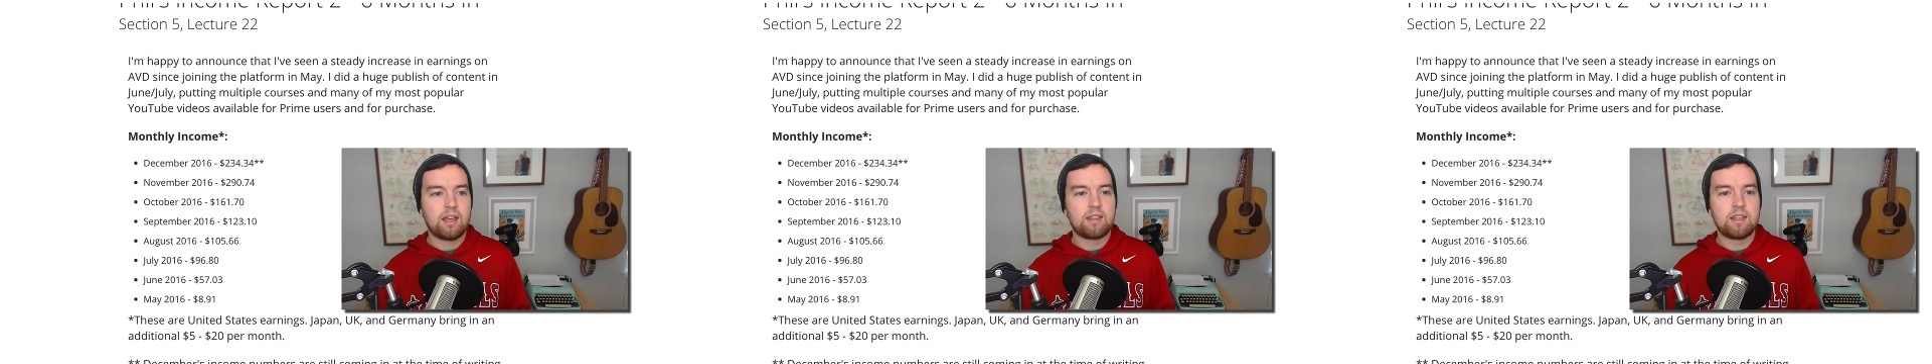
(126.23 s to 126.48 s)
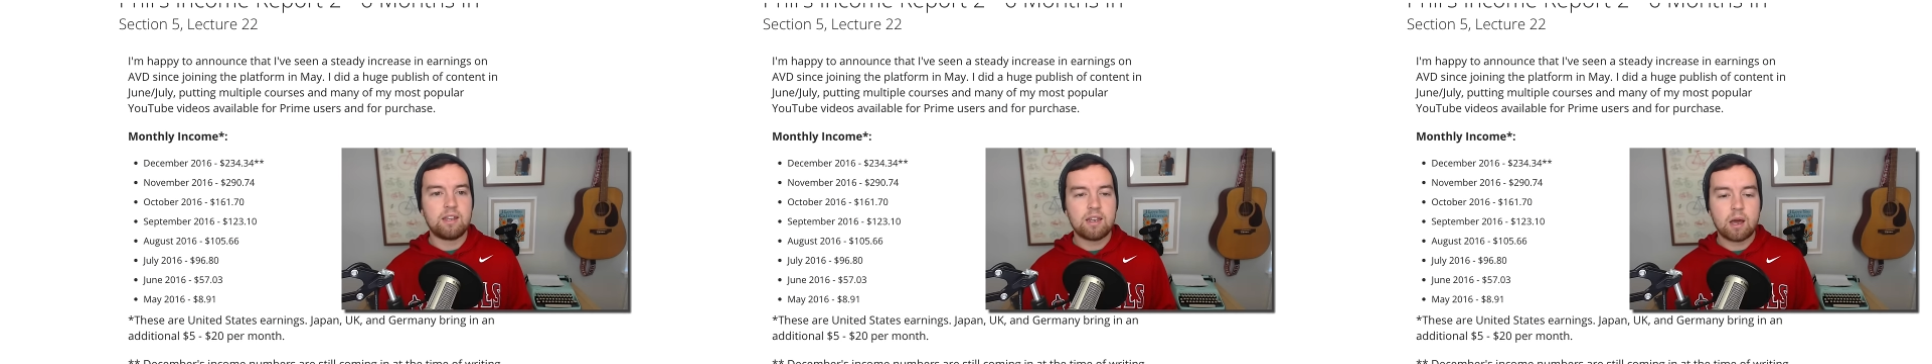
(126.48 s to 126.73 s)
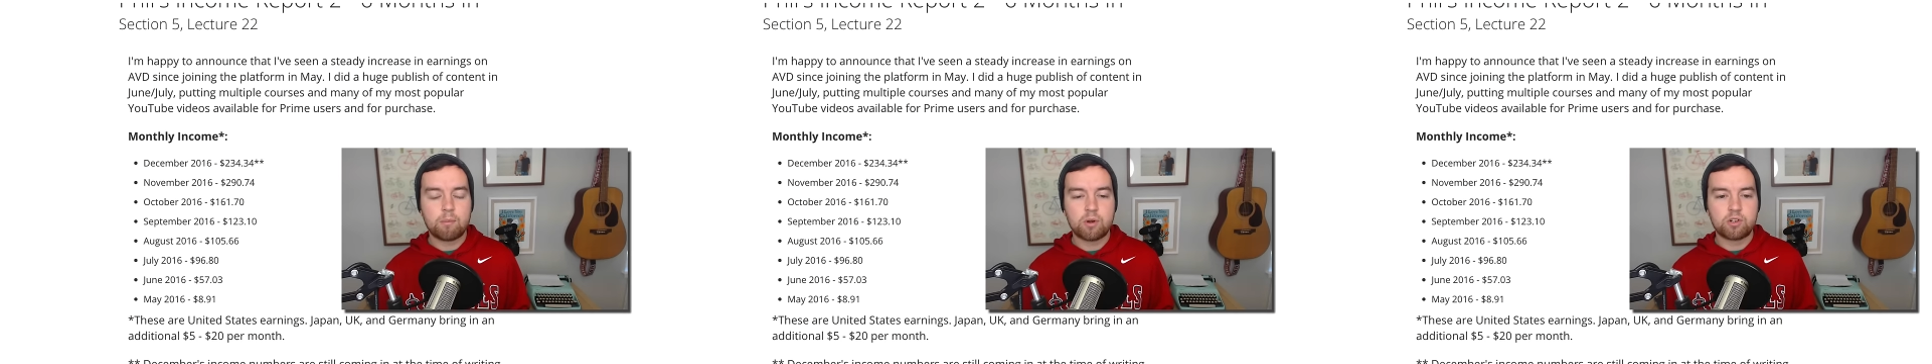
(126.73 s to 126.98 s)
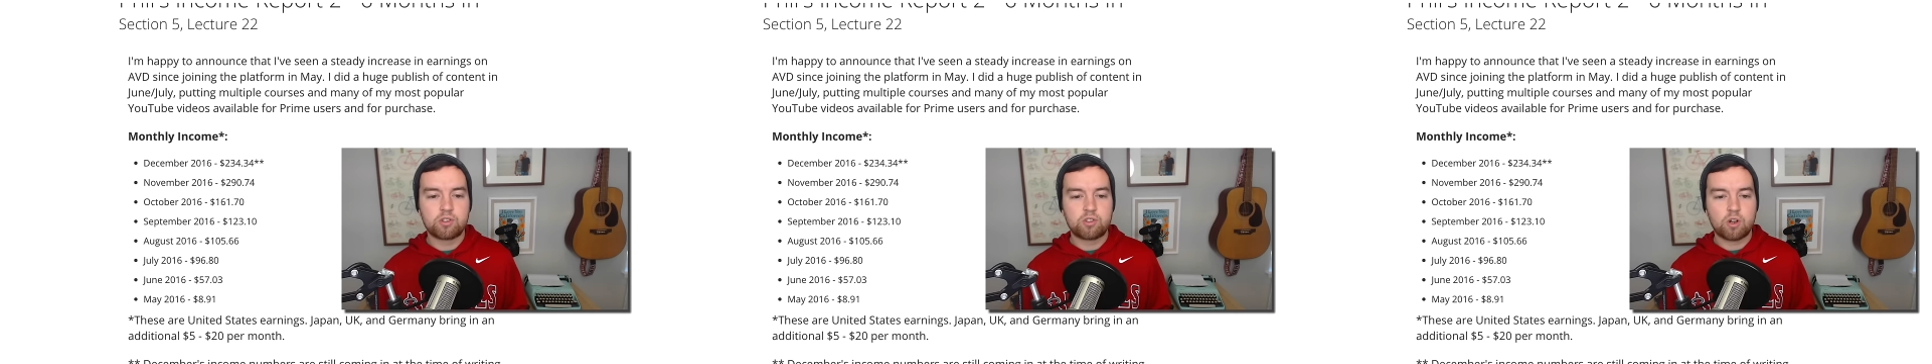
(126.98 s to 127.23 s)
the
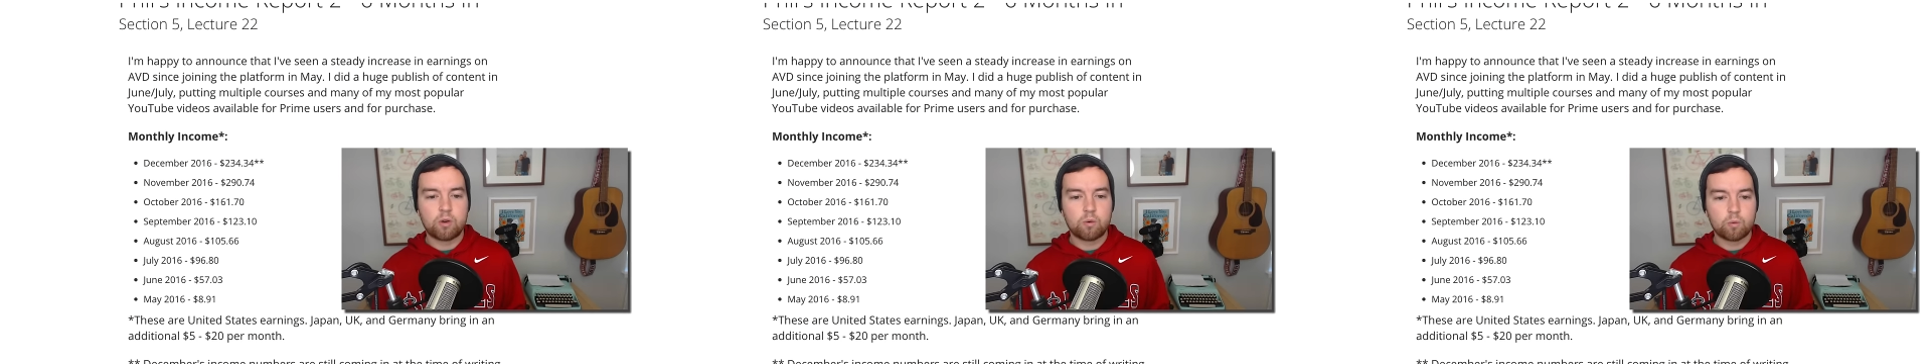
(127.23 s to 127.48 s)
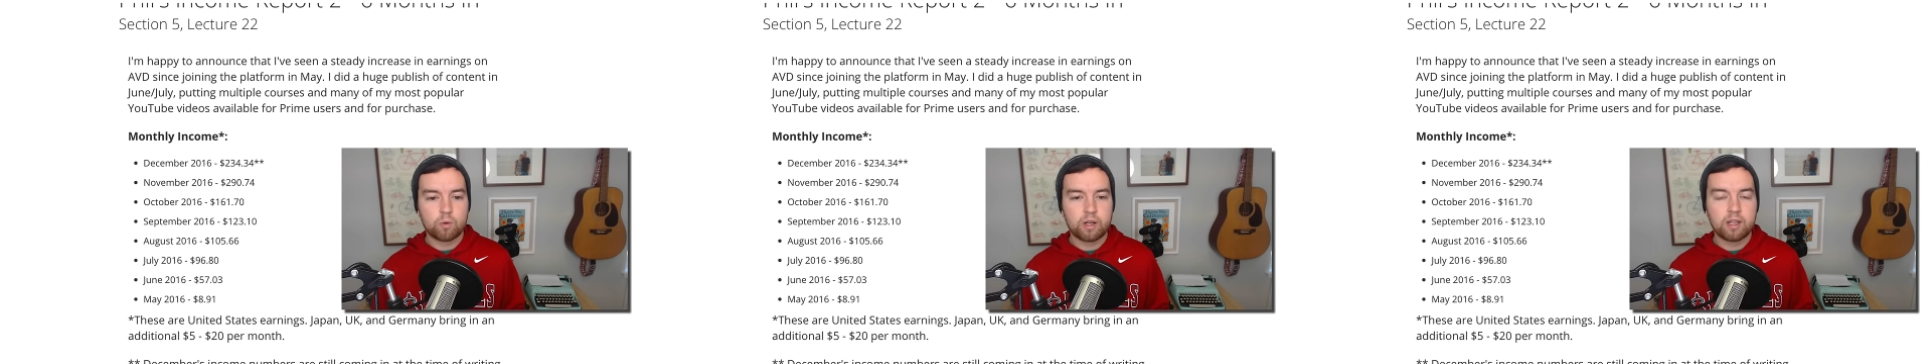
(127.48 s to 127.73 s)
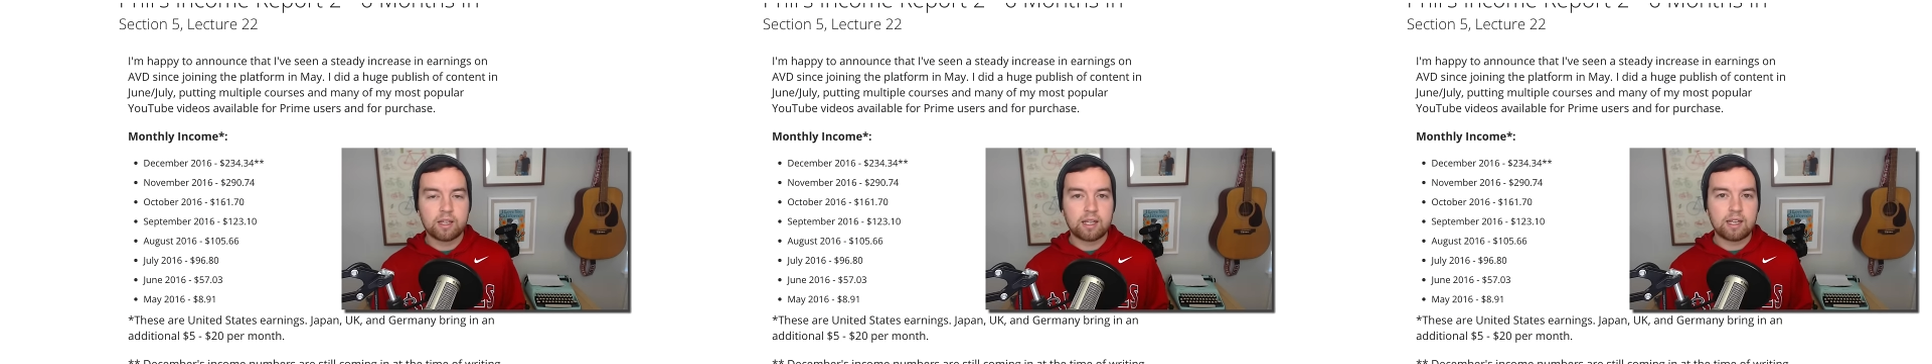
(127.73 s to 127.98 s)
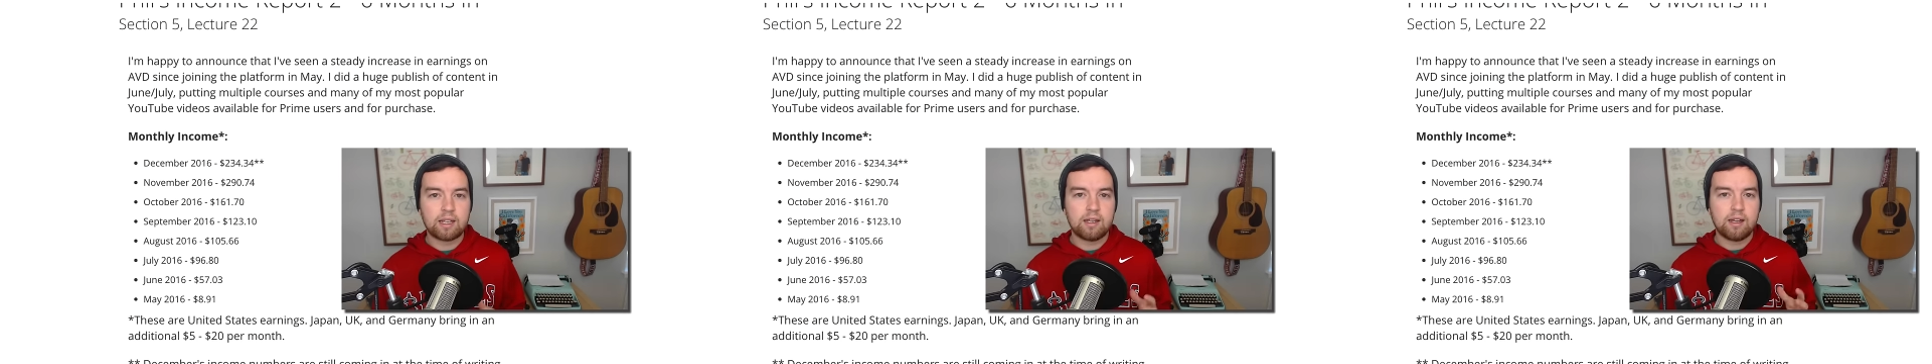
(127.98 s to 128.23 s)
numbers don't
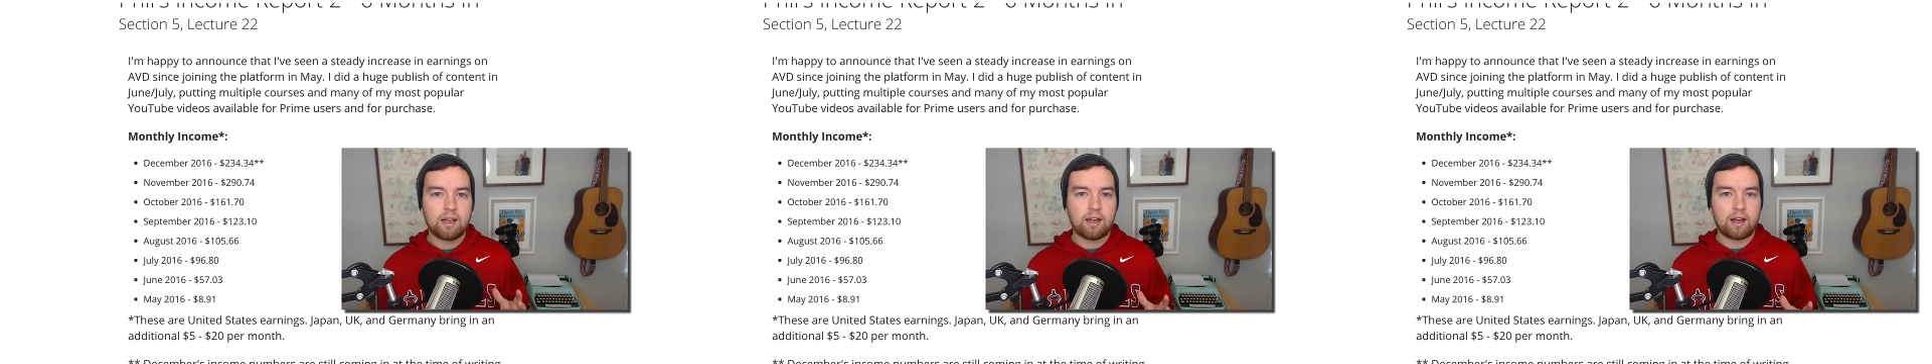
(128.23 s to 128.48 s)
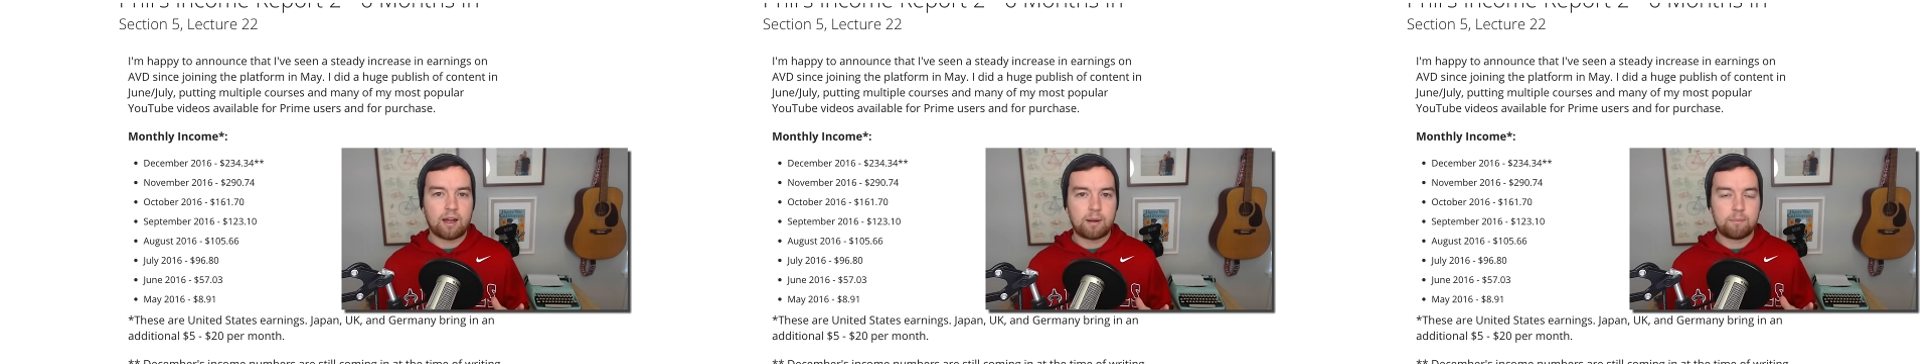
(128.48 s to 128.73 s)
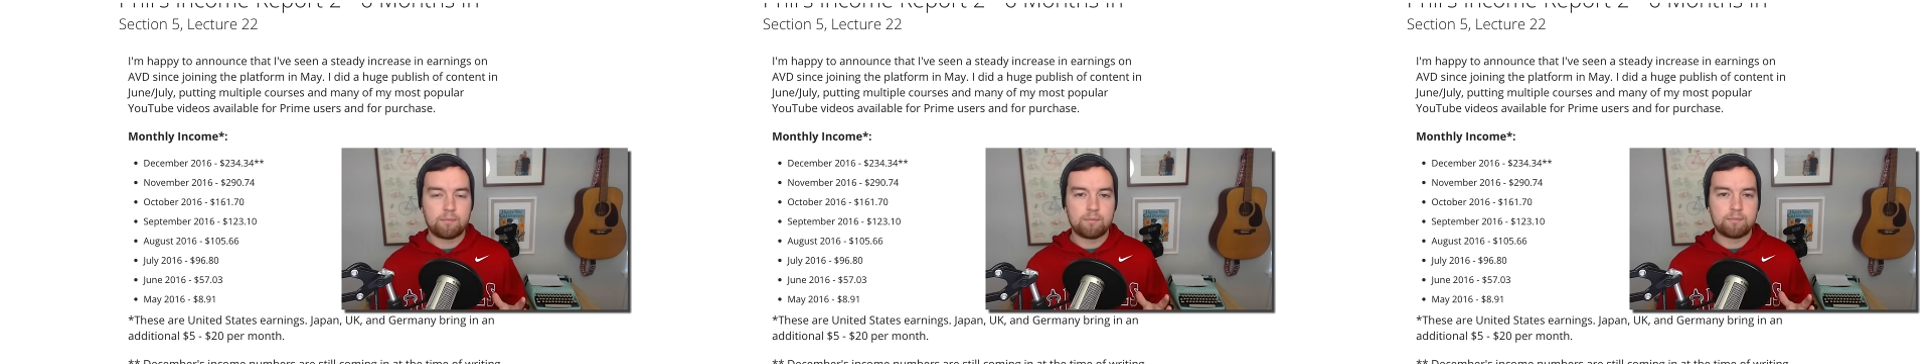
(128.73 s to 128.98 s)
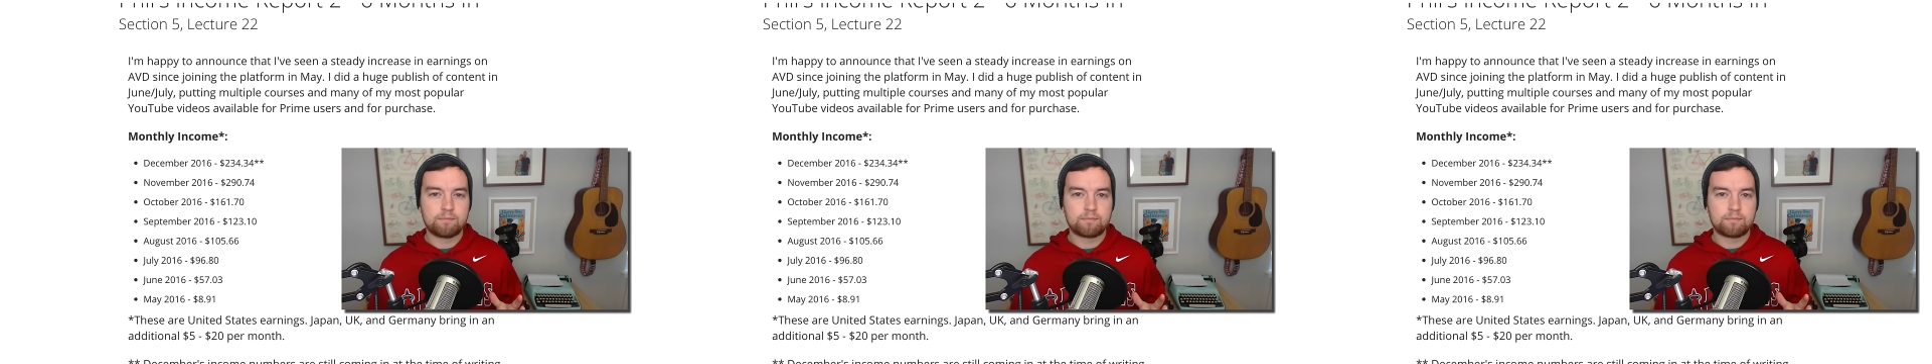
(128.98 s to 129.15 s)
really um,